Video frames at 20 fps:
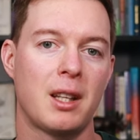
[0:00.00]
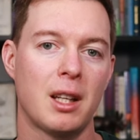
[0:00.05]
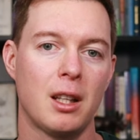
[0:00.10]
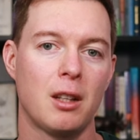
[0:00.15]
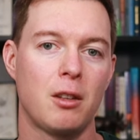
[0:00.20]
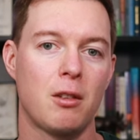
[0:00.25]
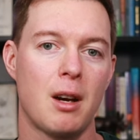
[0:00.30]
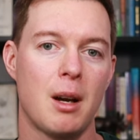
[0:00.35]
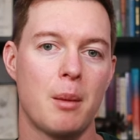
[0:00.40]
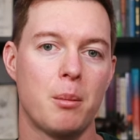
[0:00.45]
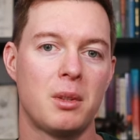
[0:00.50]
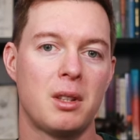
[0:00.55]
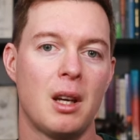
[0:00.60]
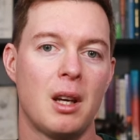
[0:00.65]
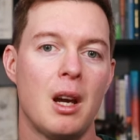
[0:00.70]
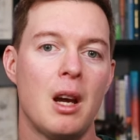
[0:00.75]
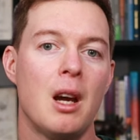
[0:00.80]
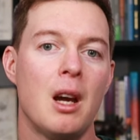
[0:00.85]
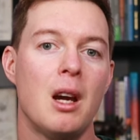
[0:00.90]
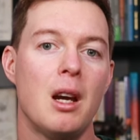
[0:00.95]
kilograms,
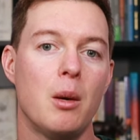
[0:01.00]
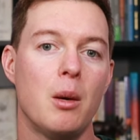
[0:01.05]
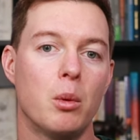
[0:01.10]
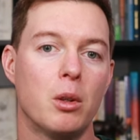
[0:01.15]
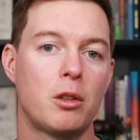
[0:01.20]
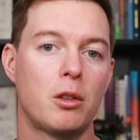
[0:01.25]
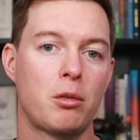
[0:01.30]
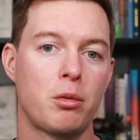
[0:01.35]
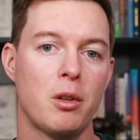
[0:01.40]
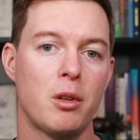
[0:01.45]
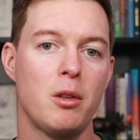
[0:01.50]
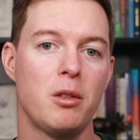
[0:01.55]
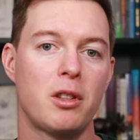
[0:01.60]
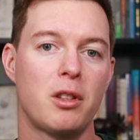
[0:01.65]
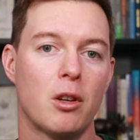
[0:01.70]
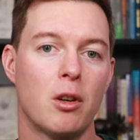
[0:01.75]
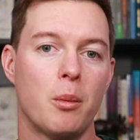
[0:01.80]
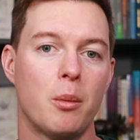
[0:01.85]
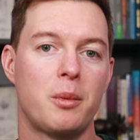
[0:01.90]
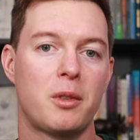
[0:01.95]
it will
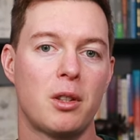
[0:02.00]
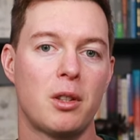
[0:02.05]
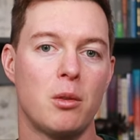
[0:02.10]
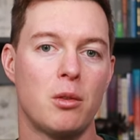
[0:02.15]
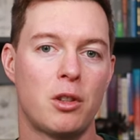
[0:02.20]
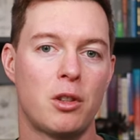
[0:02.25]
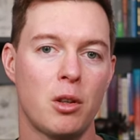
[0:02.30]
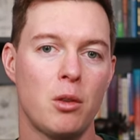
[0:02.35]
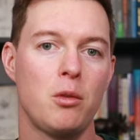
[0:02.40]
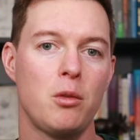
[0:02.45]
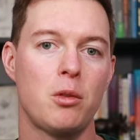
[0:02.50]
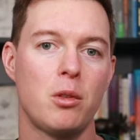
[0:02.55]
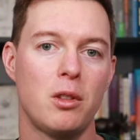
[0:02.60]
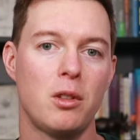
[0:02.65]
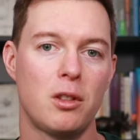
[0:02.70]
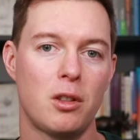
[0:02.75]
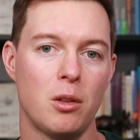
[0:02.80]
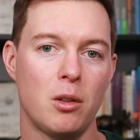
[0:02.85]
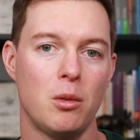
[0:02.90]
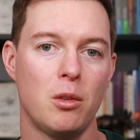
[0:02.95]
cruise at up to
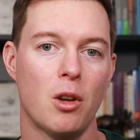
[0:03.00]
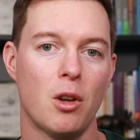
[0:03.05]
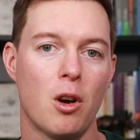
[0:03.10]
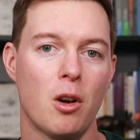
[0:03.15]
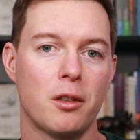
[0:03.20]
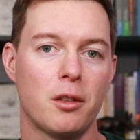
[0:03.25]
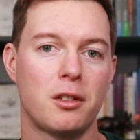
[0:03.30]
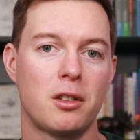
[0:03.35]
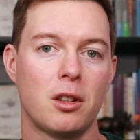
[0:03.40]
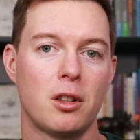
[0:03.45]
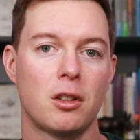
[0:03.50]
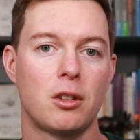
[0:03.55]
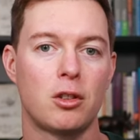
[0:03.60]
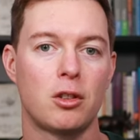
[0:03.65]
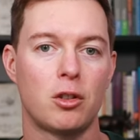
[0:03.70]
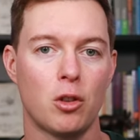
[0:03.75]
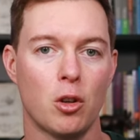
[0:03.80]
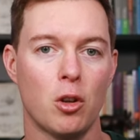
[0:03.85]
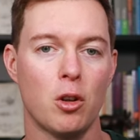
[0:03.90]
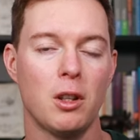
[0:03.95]
202 knots,
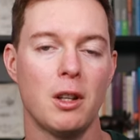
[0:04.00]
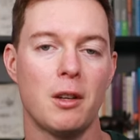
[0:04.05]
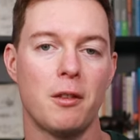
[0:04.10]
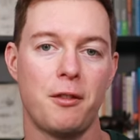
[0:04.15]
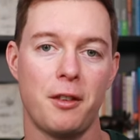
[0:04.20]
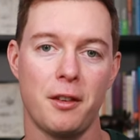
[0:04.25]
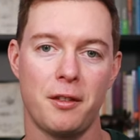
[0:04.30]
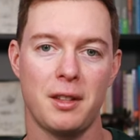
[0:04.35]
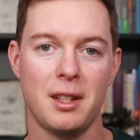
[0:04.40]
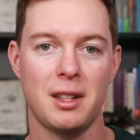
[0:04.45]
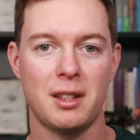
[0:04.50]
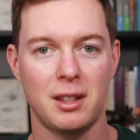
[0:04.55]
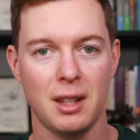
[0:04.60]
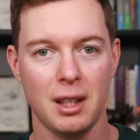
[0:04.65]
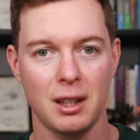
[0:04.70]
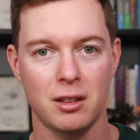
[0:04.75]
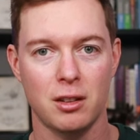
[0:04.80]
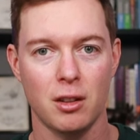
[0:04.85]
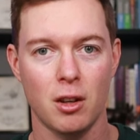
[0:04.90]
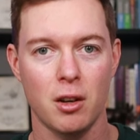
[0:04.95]
stall at
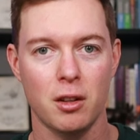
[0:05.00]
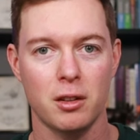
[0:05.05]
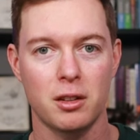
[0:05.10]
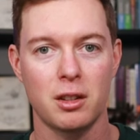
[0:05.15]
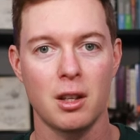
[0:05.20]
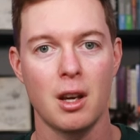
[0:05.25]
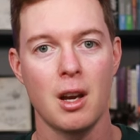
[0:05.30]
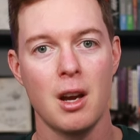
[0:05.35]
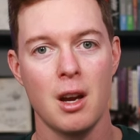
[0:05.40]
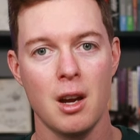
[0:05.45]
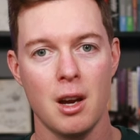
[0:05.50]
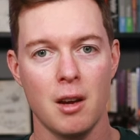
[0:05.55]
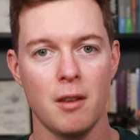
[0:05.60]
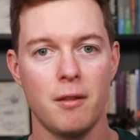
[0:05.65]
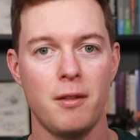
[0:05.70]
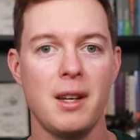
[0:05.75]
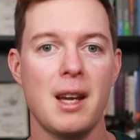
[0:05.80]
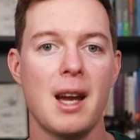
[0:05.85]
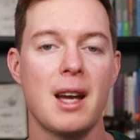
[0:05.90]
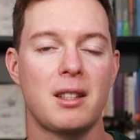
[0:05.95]
56 knots,
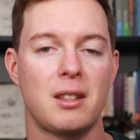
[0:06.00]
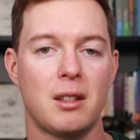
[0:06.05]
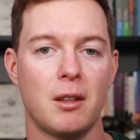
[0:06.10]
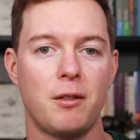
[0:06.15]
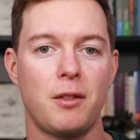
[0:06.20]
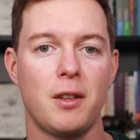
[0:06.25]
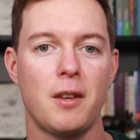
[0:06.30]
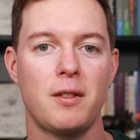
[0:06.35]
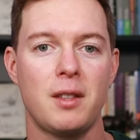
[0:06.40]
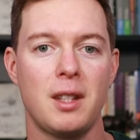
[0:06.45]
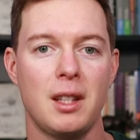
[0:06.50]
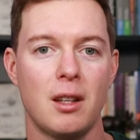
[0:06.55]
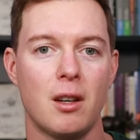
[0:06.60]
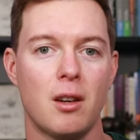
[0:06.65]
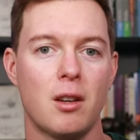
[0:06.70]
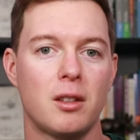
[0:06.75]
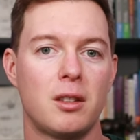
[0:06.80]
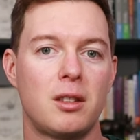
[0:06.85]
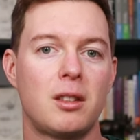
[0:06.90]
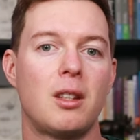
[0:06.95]
VS at 50
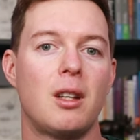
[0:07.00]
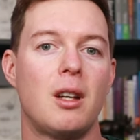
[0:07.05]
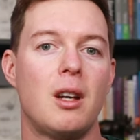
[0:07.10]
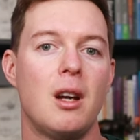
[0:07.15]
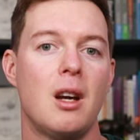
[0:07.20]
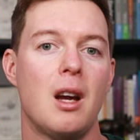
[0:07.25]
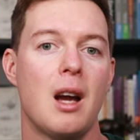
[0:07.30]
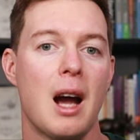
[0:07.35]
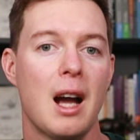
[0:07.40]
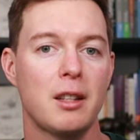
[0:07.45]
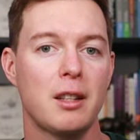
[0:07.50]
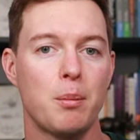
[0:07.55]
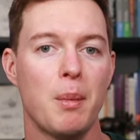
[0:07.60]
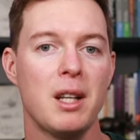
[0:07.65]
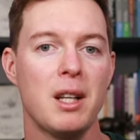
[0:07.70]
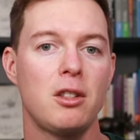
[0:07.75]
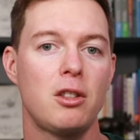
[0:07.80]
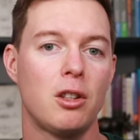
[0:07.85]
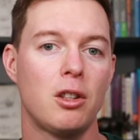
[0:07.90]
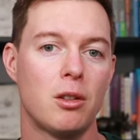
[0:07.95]
knots. As
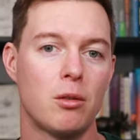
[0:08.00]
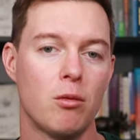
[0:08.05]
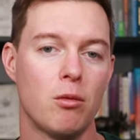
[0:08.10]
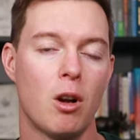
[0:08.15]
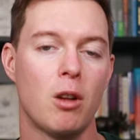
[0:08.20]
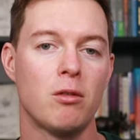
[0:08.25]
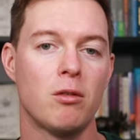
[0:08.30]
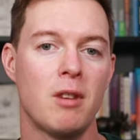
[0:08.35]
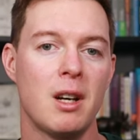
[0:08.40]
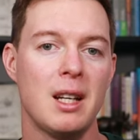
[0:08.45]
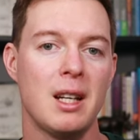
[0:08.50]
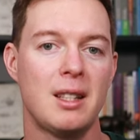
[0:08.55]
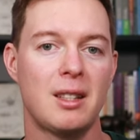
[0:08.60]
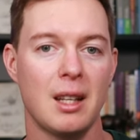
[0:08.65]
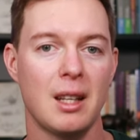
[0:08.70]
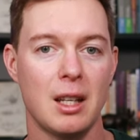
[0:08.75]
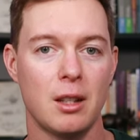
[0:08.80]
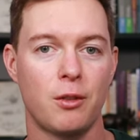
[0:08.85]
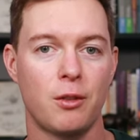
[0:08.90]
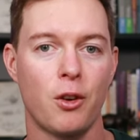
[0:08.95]
mentioned, the roll rate
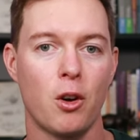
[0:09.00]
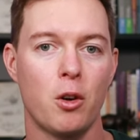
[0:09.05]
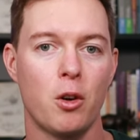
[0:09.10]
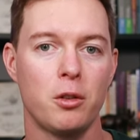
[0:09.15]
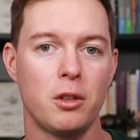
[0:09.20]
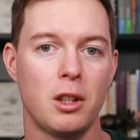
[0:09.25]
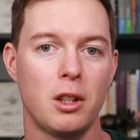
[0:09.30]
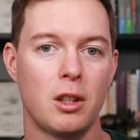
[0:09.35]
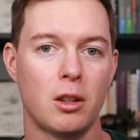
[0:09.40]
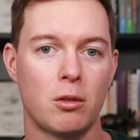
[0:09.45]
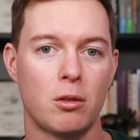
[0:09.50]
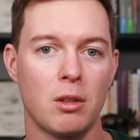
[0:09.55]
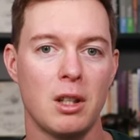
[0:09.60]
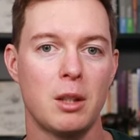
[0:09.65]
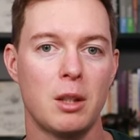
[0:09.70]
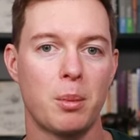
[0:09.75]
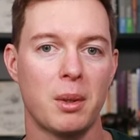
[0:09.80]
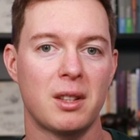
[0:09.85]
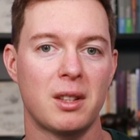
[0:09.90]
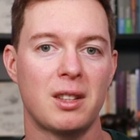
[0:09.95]
is 400
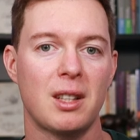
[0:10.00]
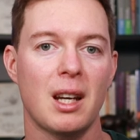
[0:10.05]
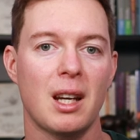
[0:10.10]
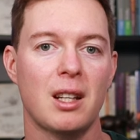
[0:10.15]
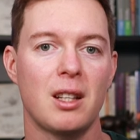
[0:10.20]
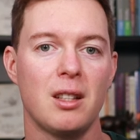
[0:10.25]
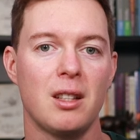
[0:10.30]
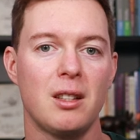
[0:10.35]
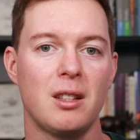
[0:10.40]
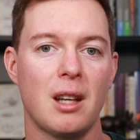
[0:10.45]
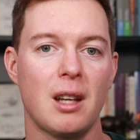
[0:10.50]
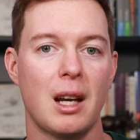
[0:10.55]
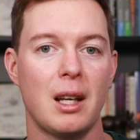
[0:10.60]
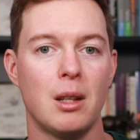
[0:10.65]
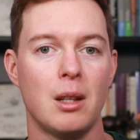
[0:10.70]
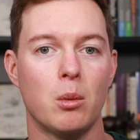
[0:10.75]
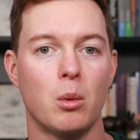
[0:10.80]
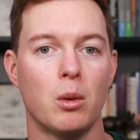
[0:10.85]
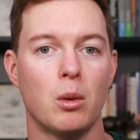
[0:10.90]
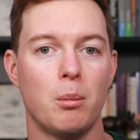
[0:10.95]
degrees per second and
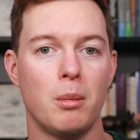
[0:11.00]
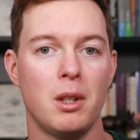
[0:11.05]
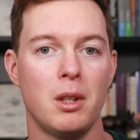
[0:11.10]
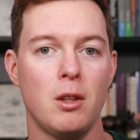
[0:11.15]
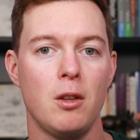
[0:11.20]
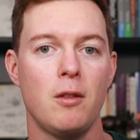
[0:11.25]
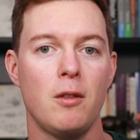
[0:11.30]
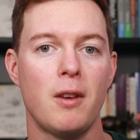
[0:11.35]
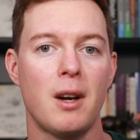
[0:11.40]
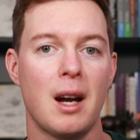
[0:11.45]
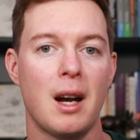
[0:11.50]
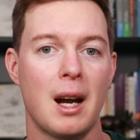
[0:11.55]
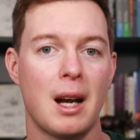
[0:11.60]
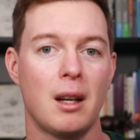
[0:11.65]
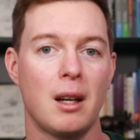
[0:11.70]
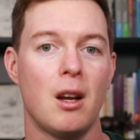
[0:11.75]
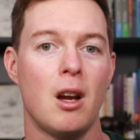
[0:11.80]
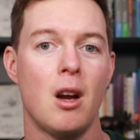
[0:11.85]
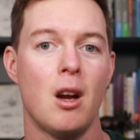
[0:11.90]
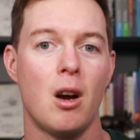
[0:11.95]
it will maneuver
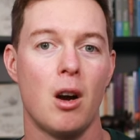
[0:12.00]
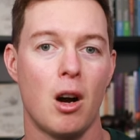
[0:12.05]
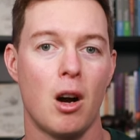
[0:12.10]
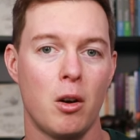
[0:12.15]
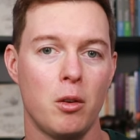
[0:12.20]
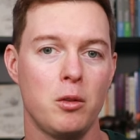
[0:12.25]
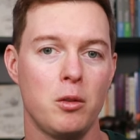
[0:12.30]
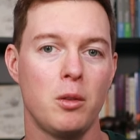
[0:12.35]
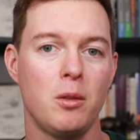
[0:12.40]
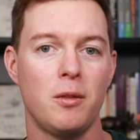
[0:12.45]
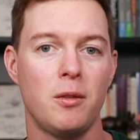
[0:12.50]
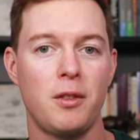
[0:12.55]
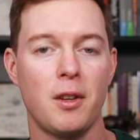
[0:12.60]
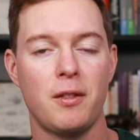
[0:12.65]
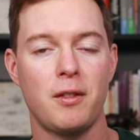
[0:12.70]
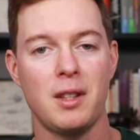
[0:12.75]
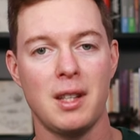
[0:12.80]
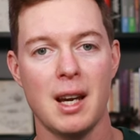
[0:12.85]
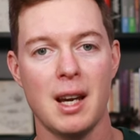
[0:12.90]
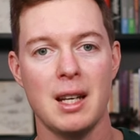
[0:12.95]
at
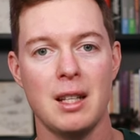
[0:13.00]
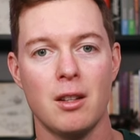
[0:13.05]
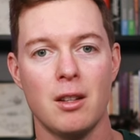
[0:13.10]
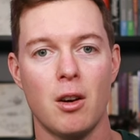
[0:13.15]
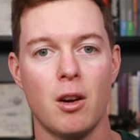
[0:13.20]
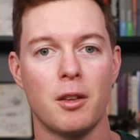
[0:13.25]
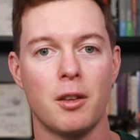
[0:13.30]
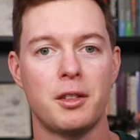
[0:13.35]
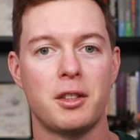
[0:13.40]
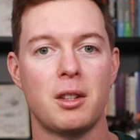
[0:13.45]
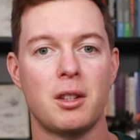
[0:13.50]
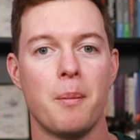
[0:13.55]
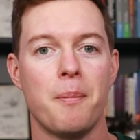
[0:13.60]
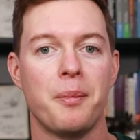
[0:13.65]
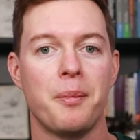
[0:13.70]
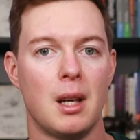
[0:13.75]
158 knots.